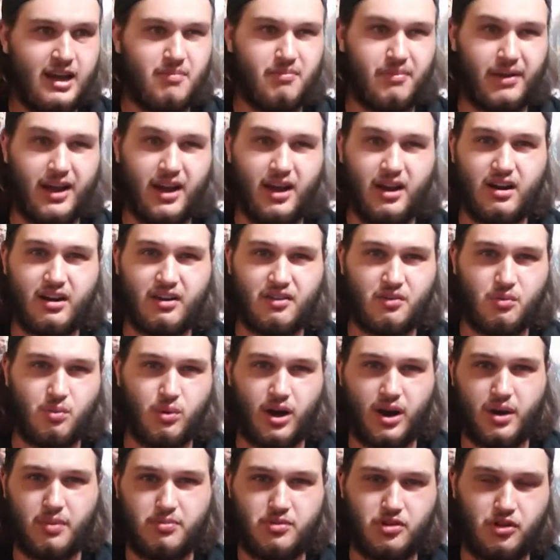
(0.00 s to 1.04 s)
But here it doesn't
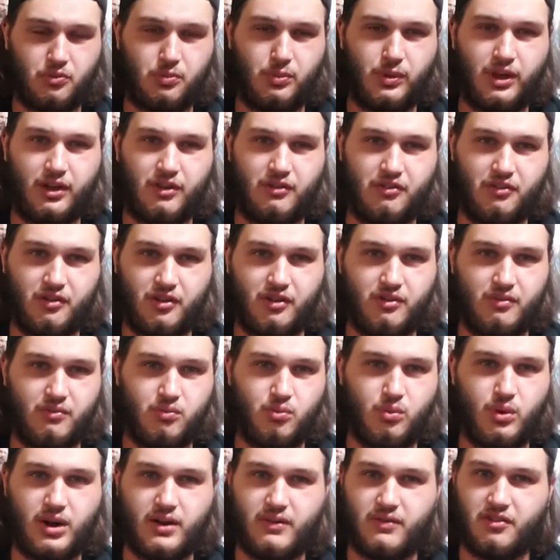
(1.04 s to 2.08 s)
work just because of
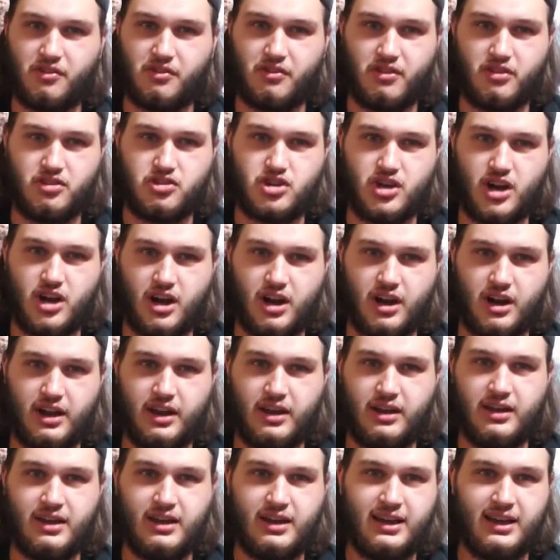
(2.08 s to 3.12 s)
whatever's in the
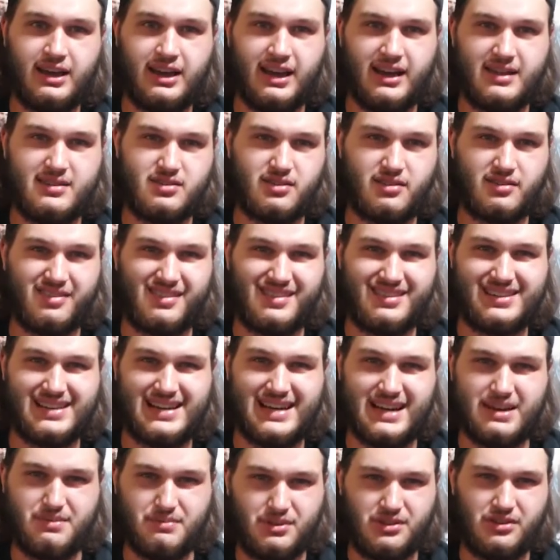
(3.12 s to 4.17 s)
cherry and just the
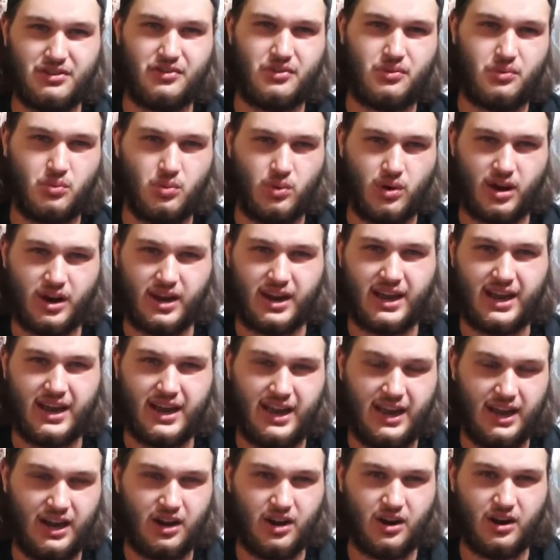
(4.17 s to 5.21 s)
lime. It doesn't work
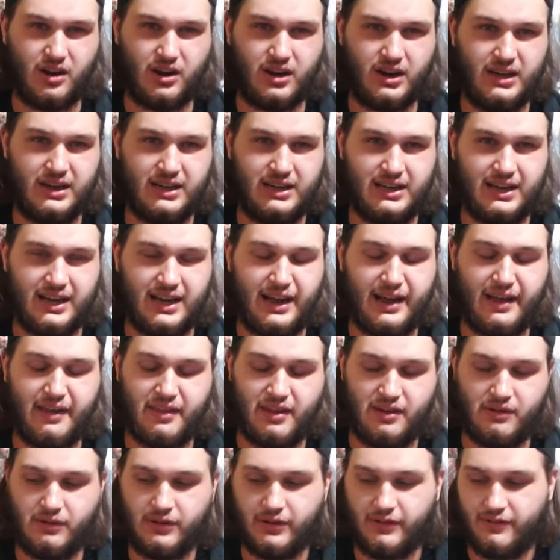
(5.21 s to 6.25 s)
here. I
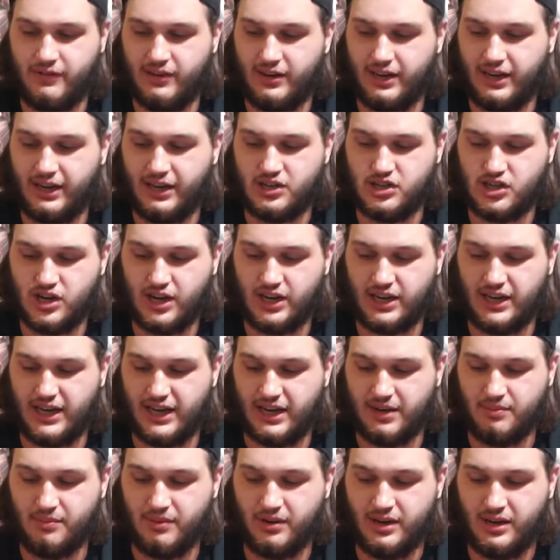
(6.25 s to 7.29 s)
really feel like cherry
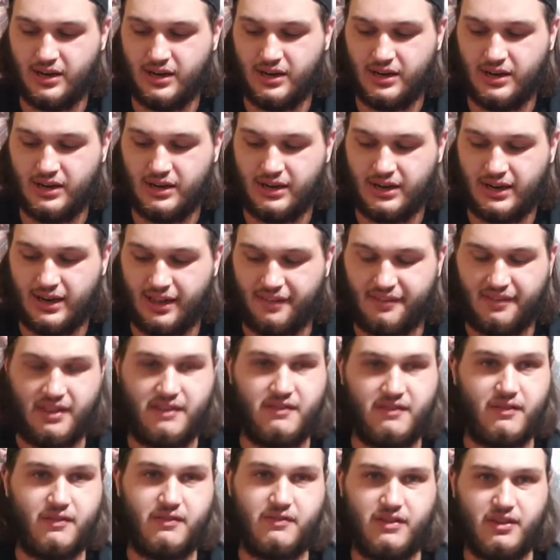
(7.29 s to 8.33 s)
lime has to
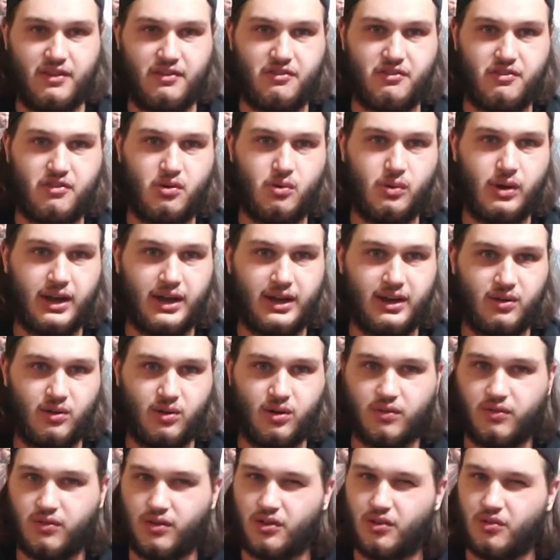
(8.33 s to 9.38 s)
have a fizz to it in
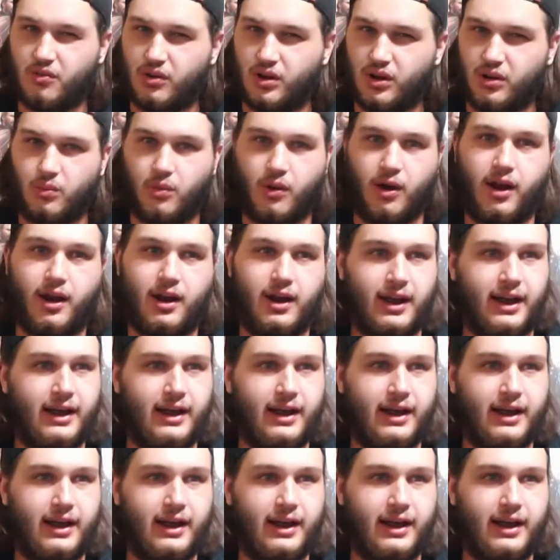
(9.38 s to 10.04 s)
order for it to really work.